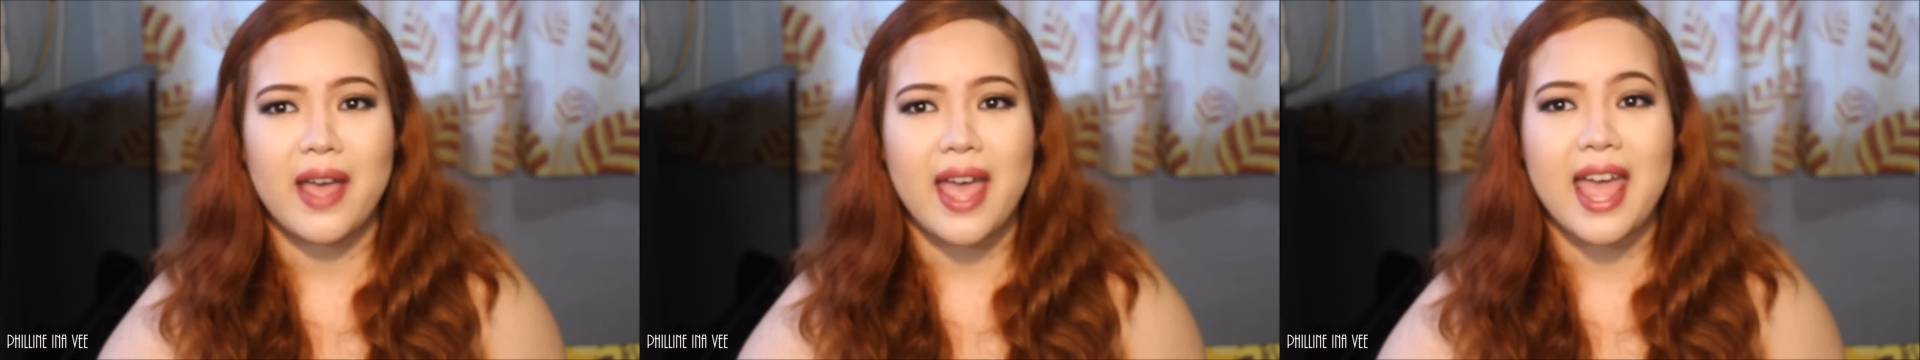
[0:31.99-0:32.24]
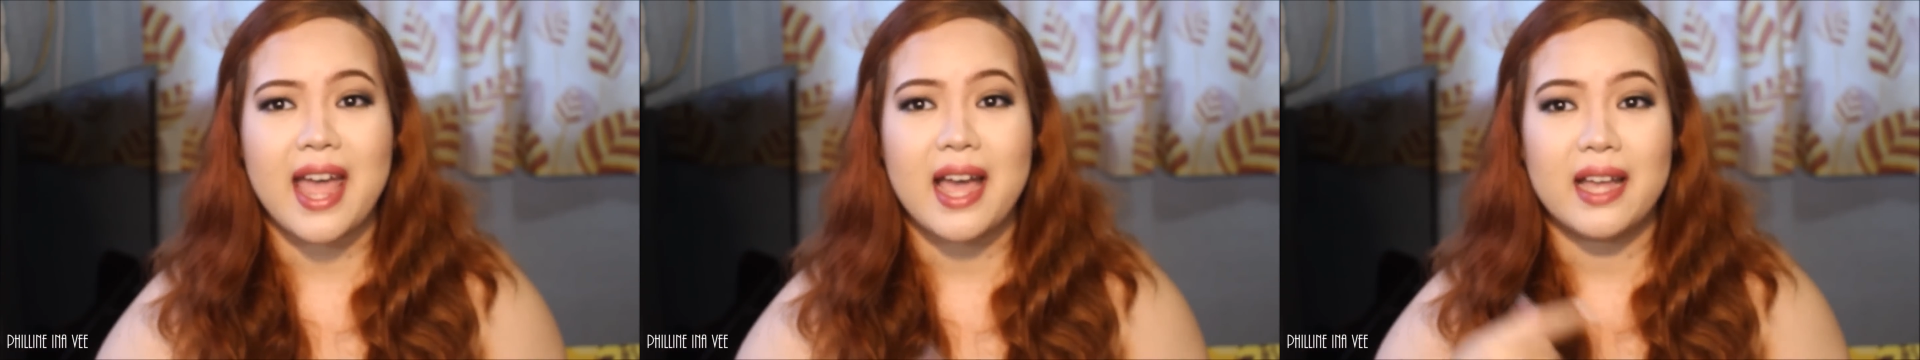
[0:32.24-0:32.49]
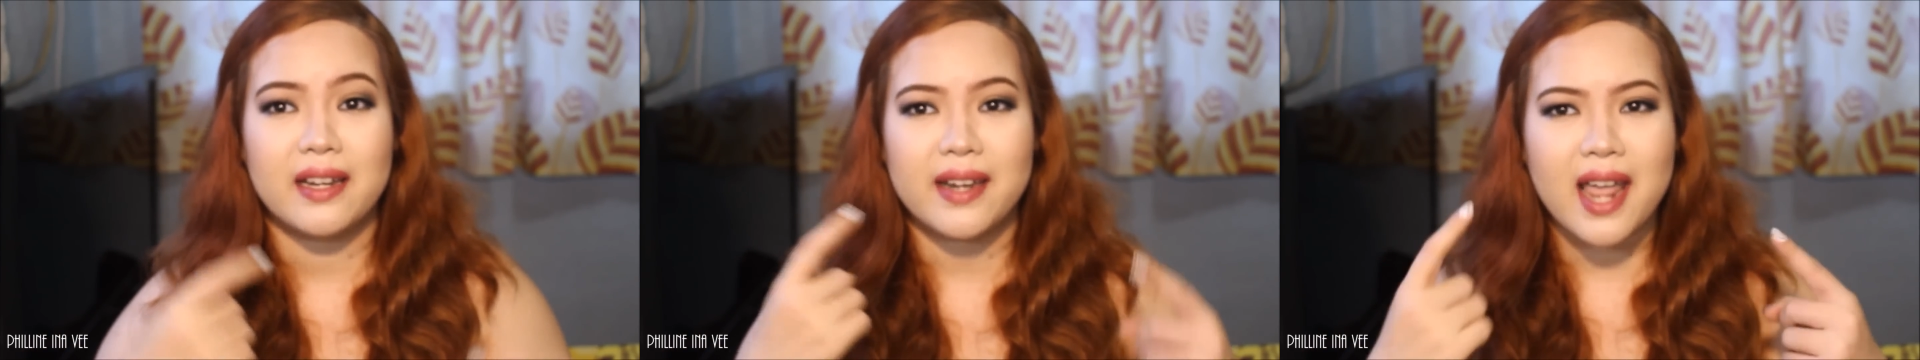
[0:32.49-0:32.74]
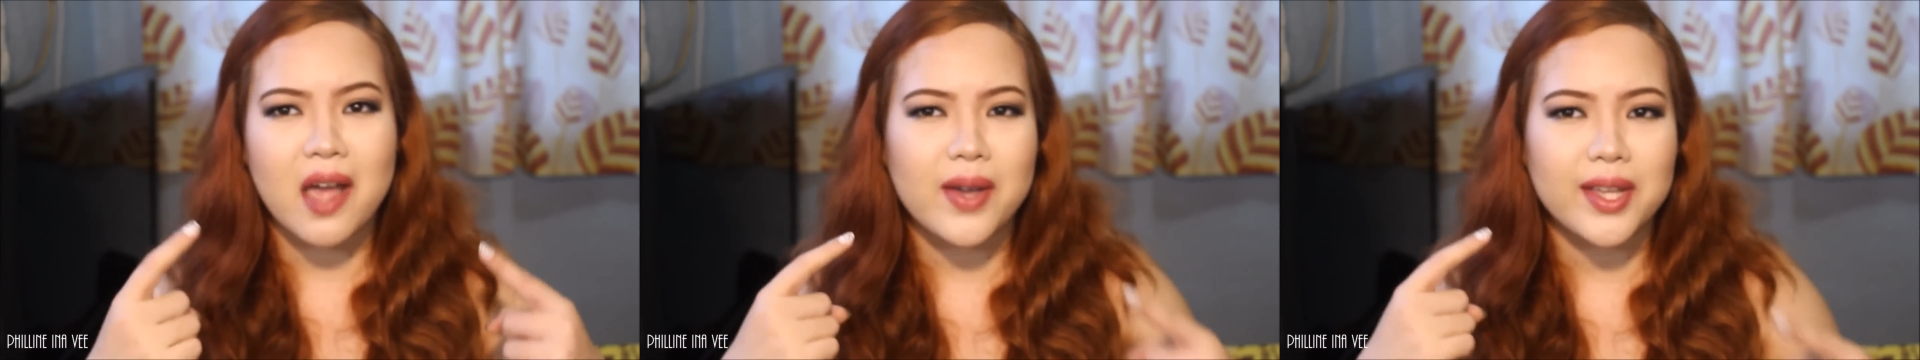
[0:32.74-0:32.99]

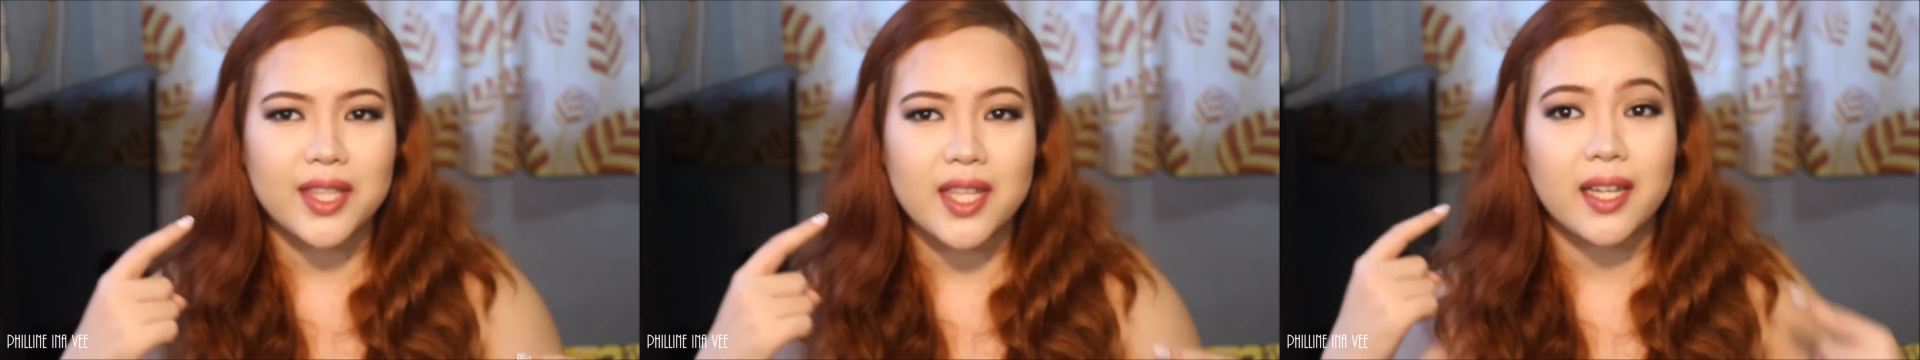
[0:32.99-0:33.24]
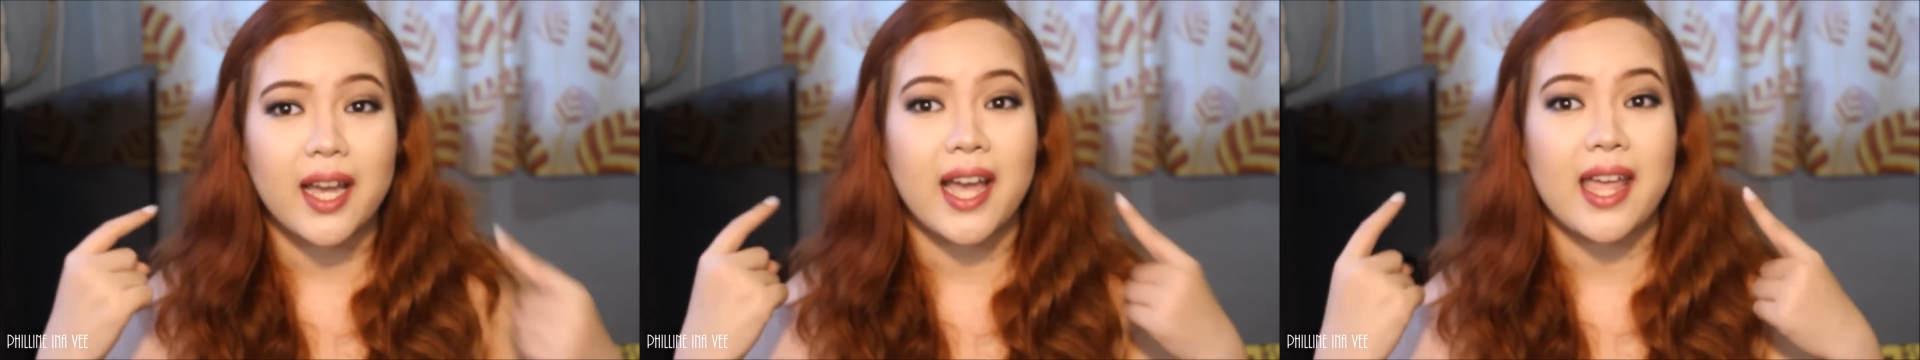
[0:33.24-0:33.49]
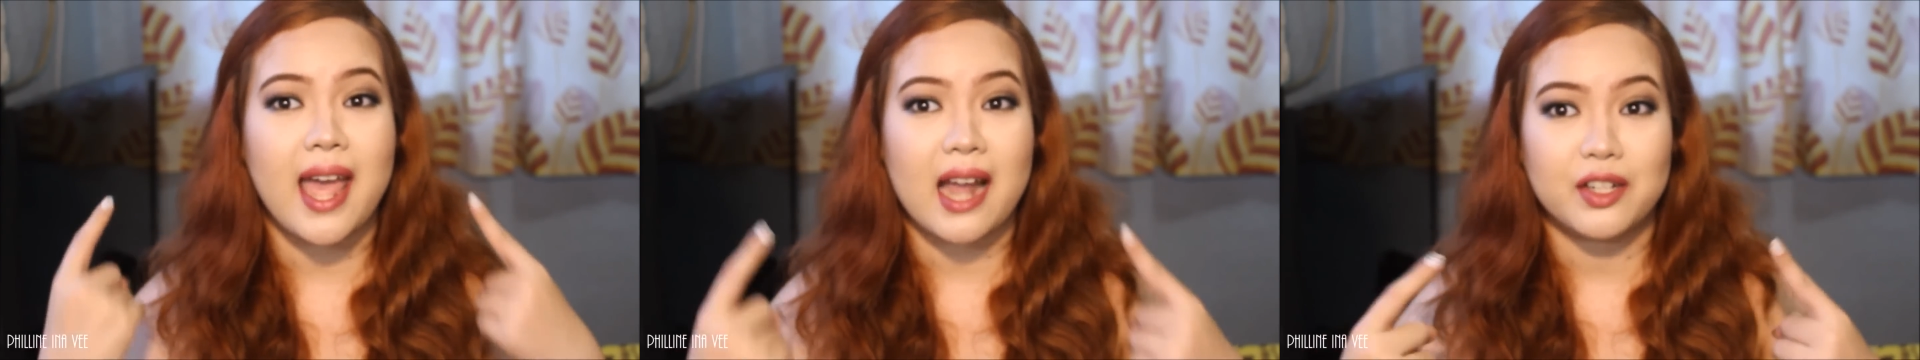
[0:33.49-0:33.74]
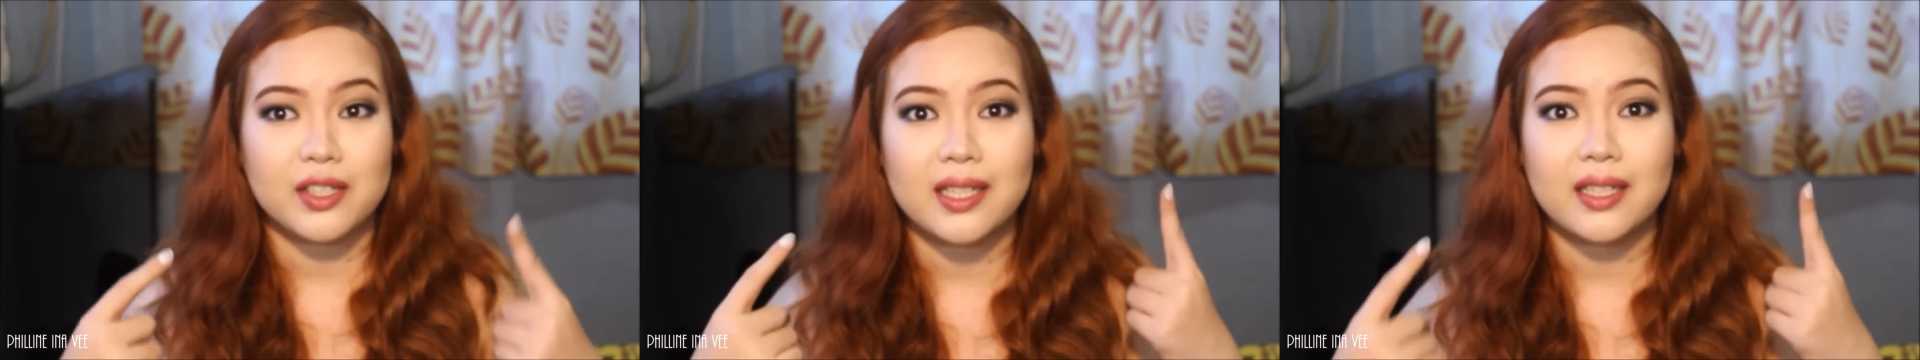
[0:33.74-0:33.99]
and now I think I
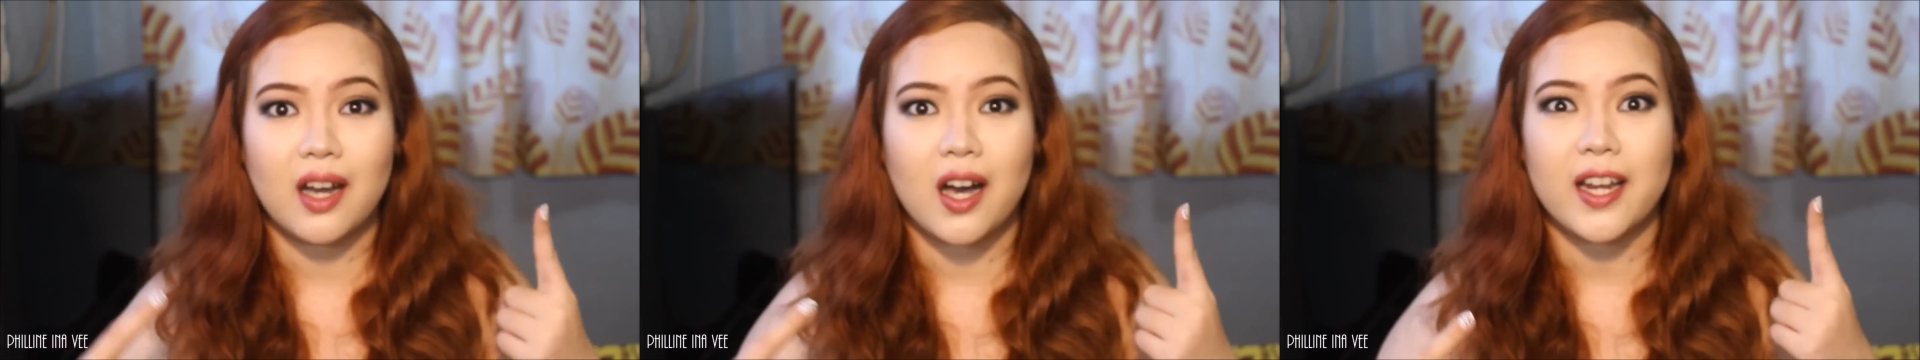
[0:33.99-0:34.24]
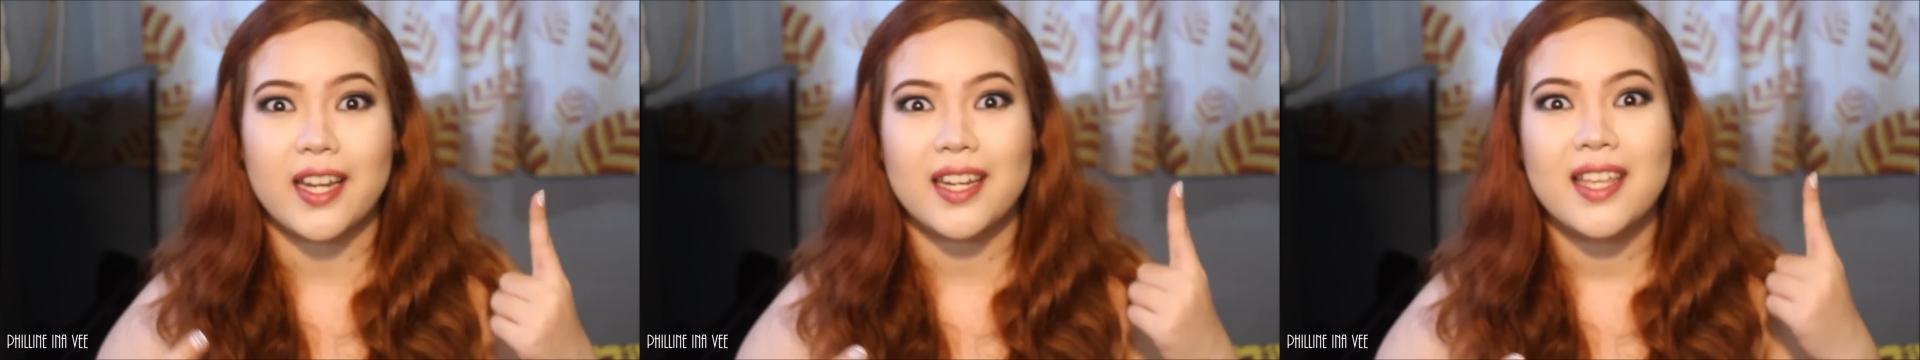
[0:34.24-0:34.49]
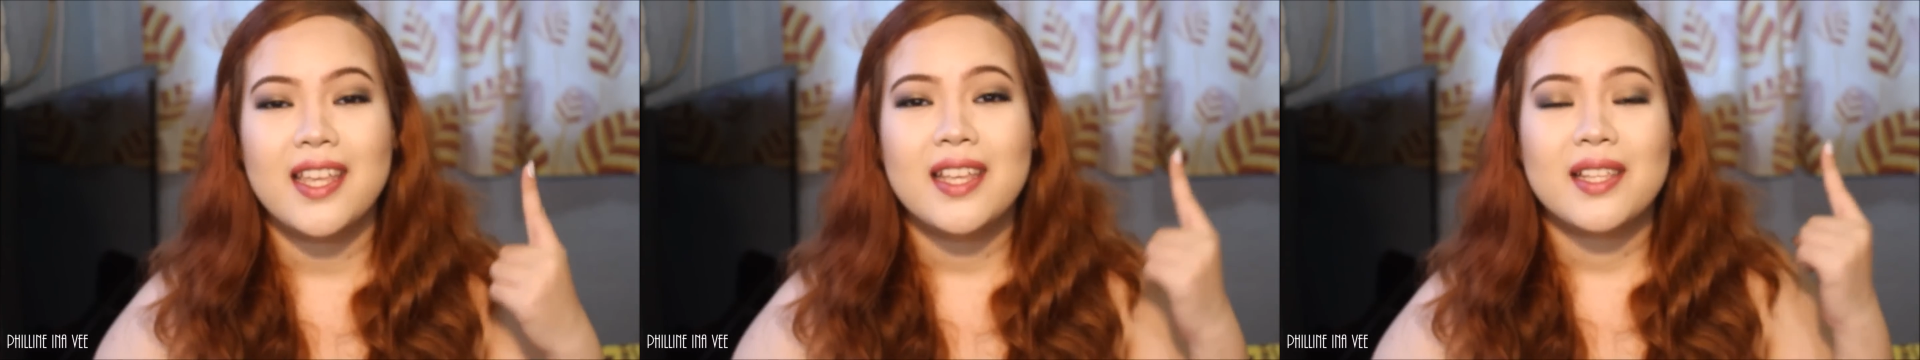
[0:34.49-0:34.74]
actually got it.